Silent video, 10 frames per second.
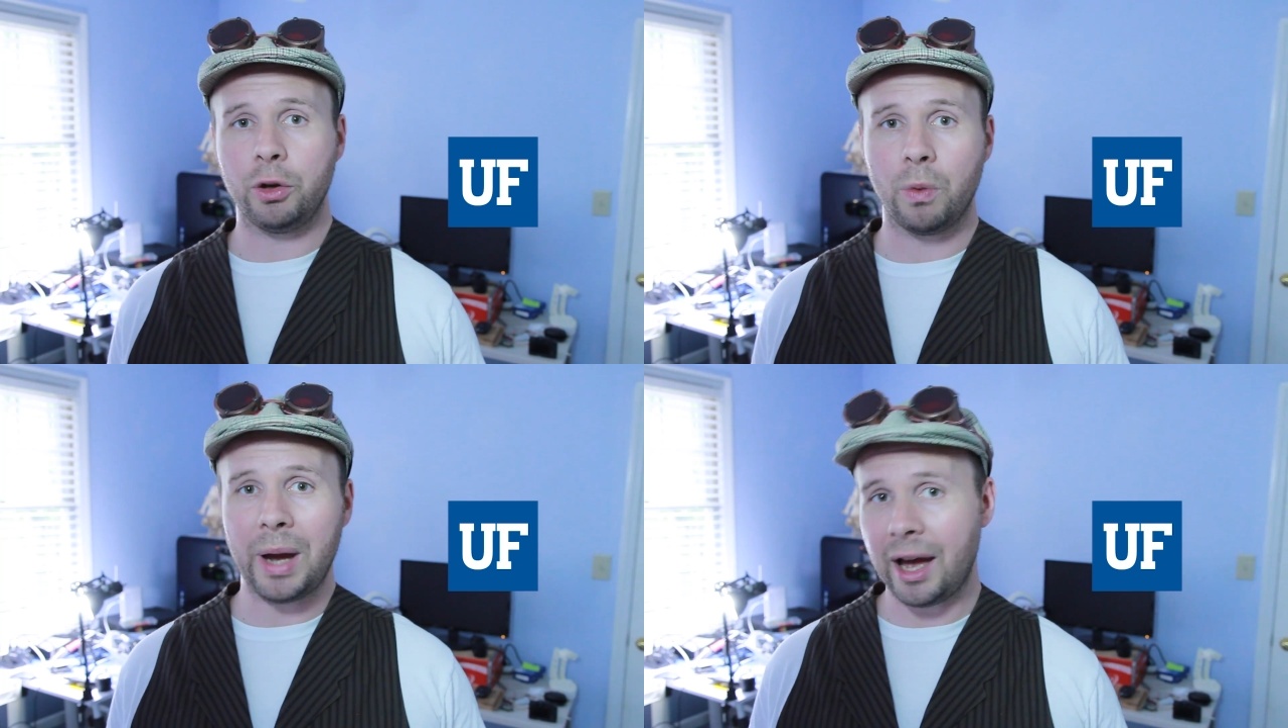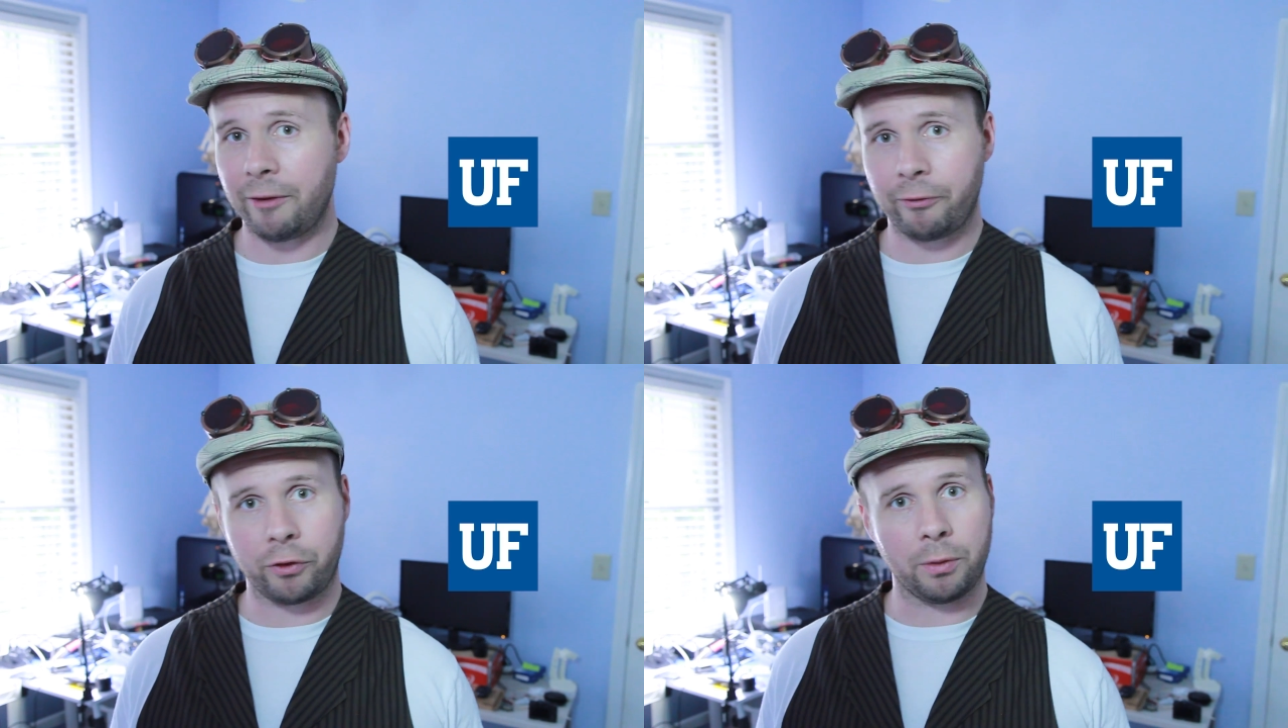
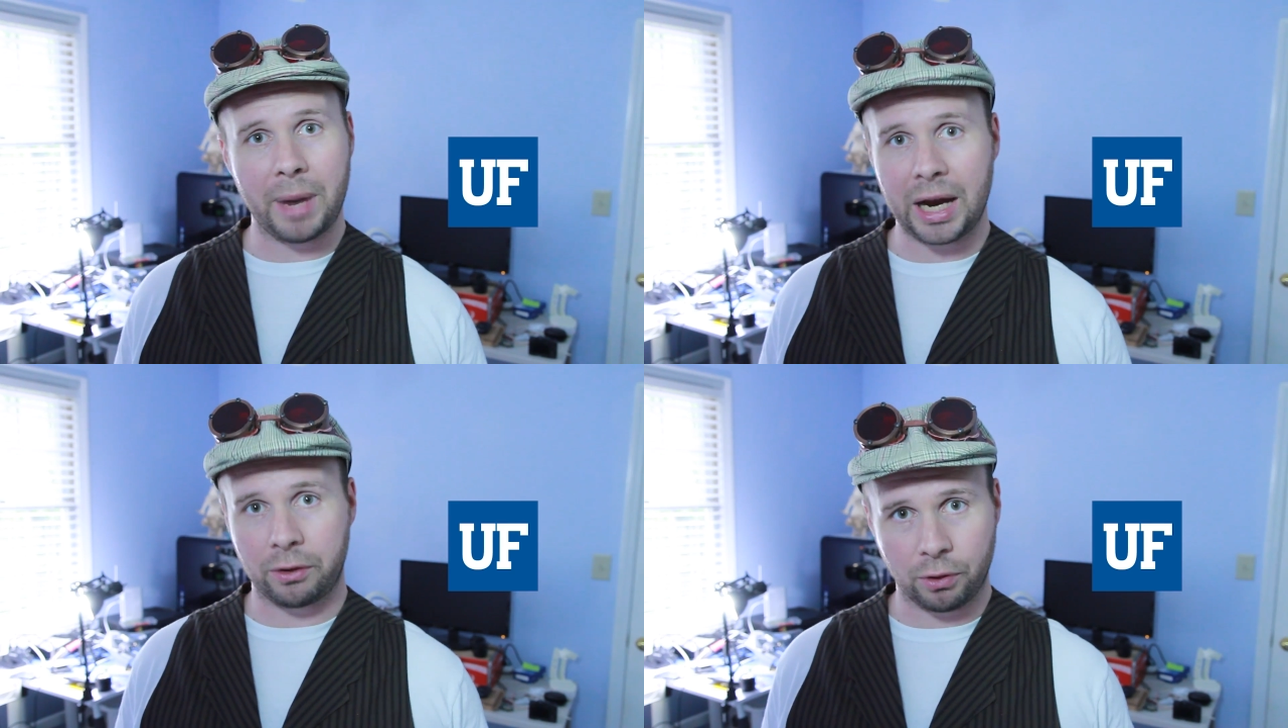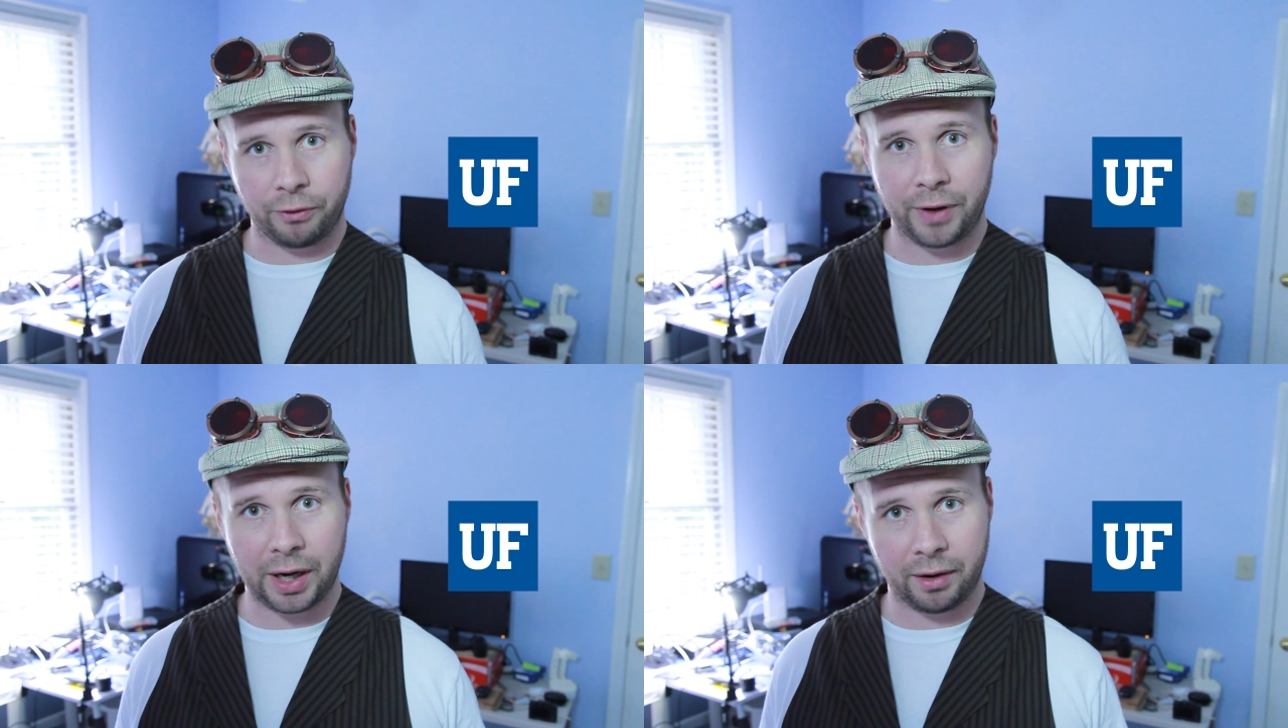UF for
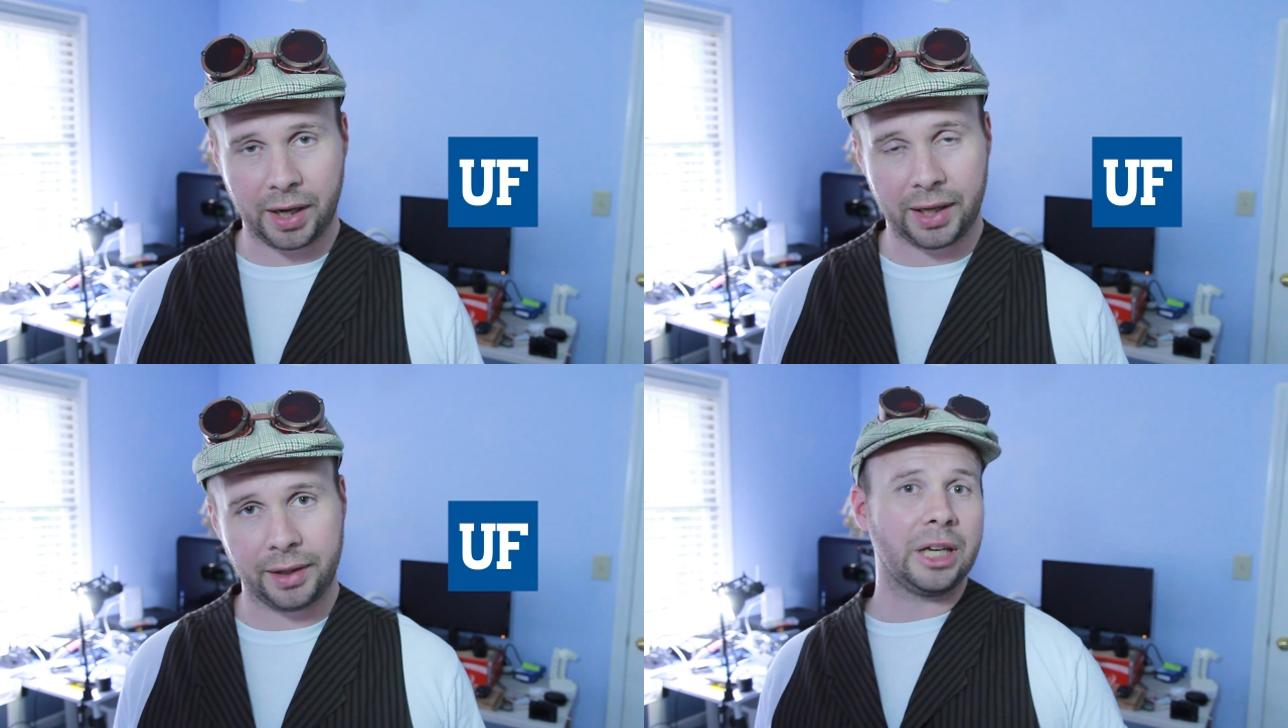microfarad.